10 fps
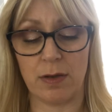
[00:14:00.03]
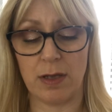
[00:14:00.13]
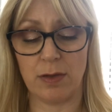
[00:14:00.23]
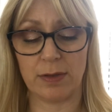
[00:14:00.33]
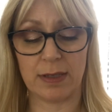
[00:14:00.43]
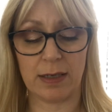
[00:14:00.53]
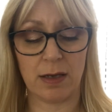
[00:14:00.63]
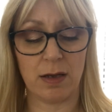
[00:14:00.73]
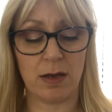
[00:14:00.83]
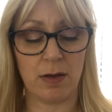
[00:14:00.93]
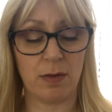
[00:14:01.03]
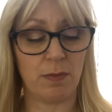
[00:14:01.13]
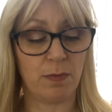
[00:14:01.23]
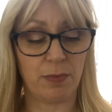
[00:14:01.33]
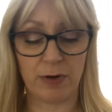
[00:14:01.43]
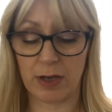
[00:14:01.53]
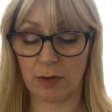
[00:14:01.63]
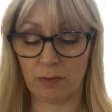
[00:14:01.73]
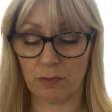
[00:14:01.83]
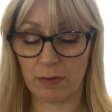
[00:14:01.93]
it looks like a
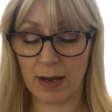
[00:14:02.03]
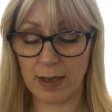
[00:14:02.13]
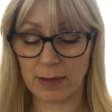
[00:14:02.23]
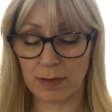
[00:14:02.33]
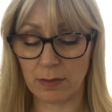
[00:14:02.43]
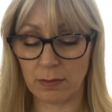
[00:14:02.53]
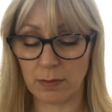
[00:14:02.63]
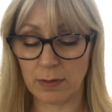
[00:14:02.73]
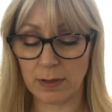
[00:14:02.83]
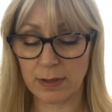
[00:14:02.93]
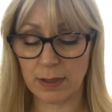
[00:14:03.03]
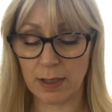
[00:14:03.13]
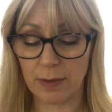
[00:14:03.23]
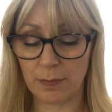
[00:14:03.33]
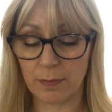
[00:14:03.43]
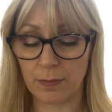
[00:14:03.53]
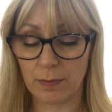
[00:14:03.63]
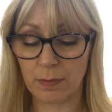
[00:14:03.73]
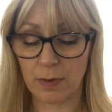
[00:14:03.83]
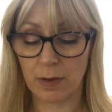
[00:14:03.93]
brick red, is it?
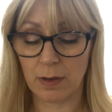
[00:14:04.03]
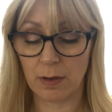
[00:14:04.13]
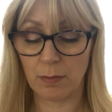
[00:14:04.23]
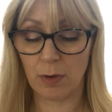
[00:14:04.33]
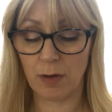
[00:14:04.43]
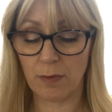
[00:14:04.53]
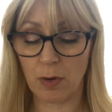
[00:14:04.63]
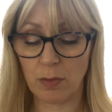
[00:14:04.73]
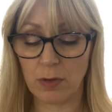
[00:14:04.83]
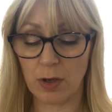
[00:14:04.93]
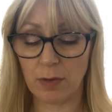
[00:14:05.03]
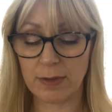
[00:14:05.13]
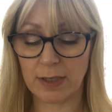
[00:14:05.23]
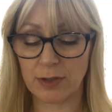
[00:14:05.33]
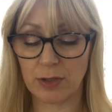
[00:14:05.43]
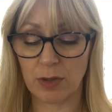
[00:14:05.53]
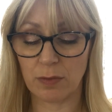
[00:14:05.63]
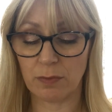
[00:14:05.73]
oh no, it's actually